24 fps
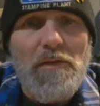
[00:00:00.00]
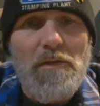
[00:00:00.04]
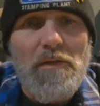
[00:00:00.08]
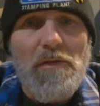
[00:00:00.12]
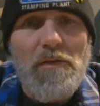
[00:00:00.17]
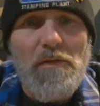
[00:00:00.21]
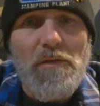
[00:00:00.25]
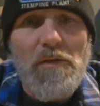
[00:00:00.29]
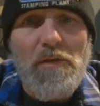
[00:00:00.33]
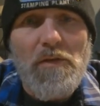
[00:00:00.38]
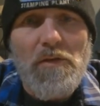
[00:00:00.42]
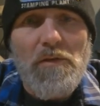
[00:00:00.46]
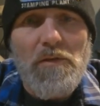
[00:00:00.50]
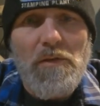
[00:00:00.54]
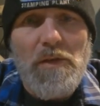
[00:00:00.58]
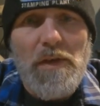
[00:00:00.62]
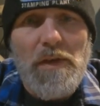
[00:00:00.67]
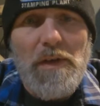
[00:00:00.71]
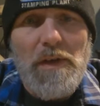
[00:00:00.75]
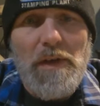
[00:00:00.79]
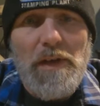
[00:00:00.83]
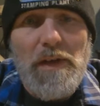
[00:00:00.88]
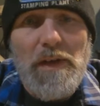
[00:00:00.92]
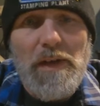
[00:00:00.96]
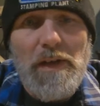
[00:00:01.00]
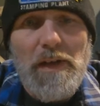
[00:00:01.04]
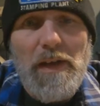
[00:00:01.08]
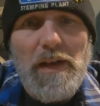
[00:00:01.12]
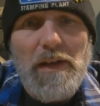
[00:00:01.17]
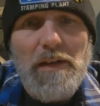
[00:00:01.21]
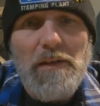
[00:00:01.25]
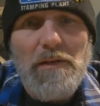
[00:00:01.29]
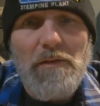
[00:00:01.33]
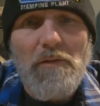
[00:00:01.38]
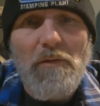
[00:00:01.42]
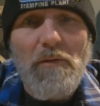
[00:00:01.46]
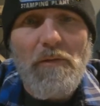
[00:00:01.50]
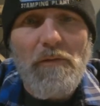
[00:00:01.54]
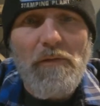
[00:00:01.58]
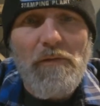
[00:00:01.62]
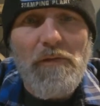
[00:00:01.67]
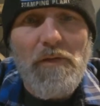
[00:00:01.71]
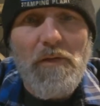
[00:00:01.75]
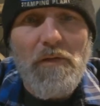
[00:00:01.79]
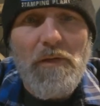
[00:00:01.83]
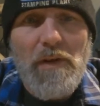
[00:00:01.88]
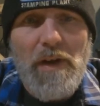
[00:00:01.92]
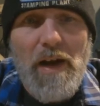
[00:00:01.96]
So I didn't know what was
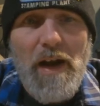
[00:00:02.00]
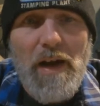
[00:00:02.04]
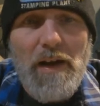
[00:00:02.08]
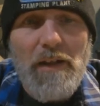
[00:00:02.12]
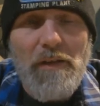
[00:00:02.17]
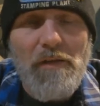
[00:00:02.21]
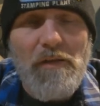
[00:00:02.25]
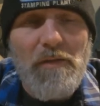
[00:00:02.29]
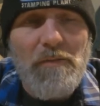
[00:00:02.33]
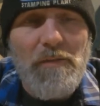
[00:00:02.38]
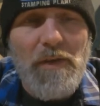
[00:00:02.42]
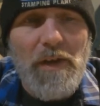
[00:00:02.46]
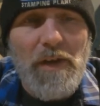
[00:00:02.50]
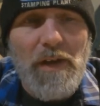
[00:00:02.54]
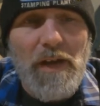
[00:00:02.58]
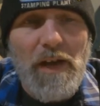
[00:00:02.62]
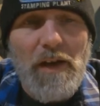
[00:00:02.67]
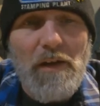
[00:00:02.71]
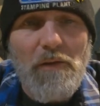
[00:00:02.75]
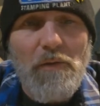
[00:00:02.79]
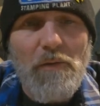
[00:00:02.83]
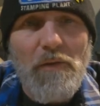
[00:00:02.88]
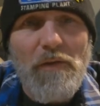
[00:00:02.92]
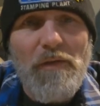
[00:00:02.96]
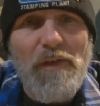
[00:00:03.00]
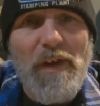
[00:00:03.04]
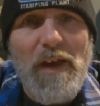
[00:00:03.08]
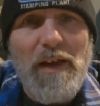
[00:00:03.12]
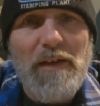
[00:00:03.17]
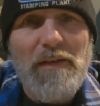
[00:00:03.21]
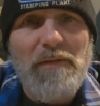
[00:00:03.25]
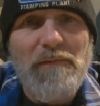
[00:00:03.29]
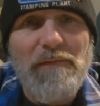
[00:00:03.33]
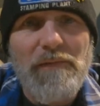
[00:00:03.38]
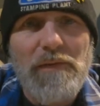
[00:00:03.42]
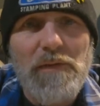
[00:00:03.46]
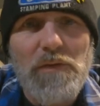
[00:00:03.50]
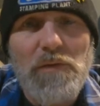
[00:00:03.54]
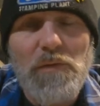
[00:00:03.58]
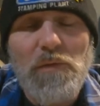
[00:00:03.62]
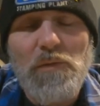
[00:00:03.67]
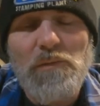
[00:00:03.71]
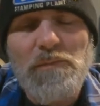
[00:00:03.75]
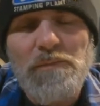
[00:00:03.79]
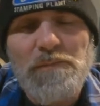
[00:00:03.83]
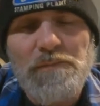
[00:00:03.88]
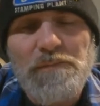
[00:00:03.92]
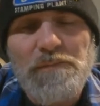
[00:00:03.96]
going on. It seemed like I always had the flu.